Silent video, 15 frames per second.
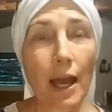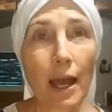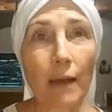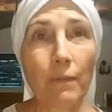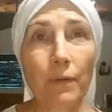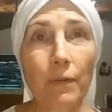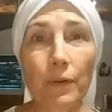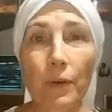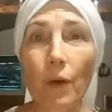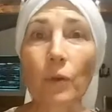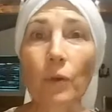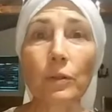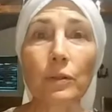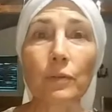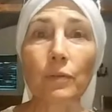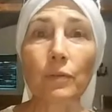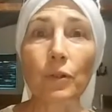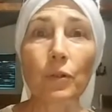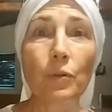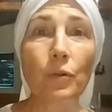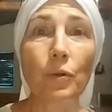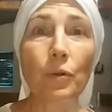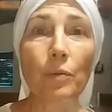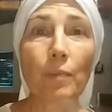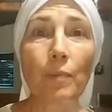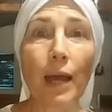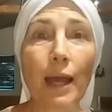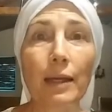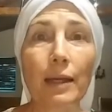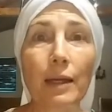And for those of you who
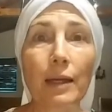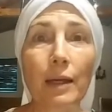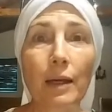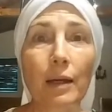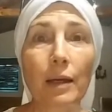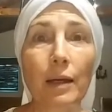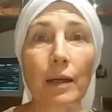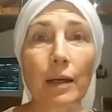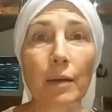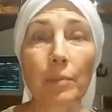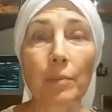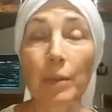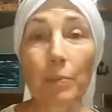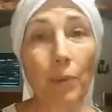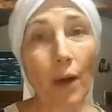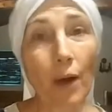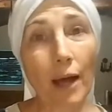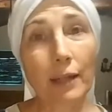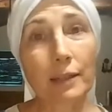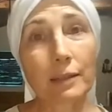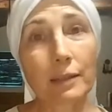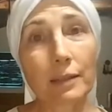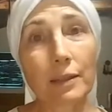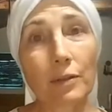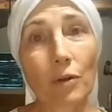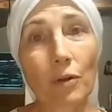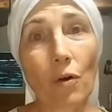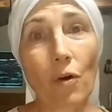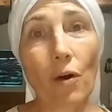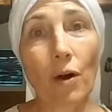may be
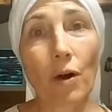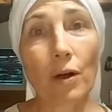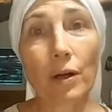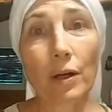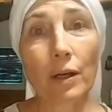Protestant or